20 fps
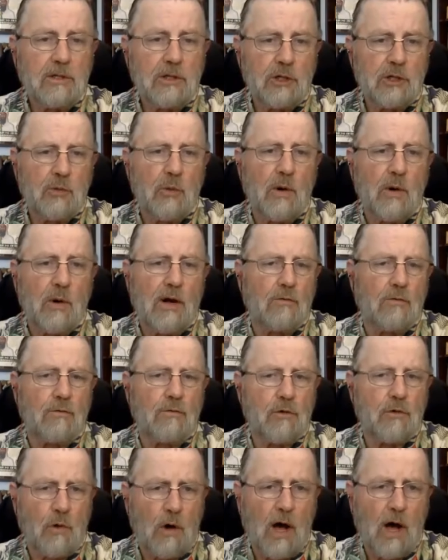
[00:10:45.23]
the
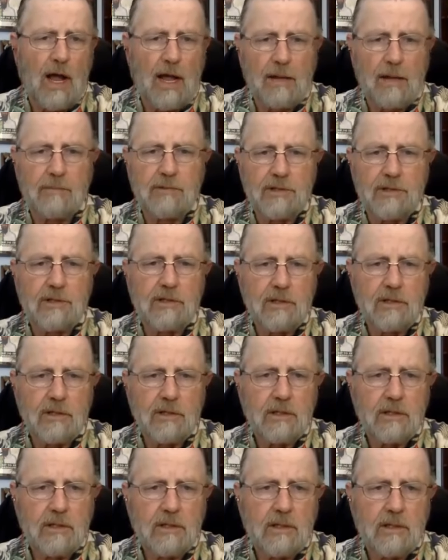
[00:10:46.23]
12 tribes
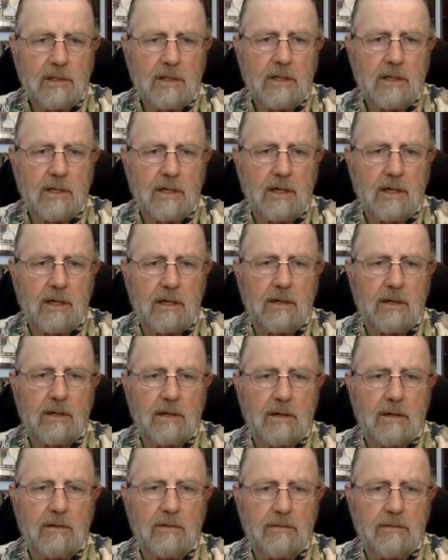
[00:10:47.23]

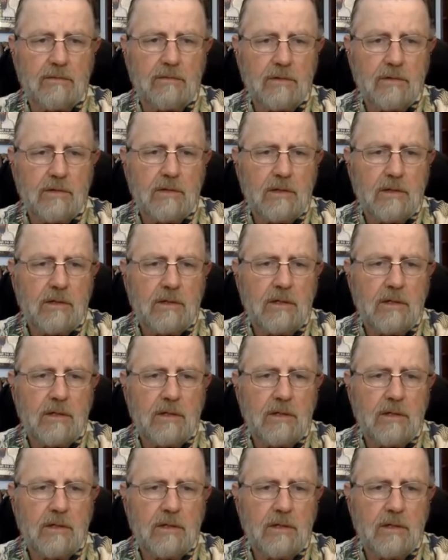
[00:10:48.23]
of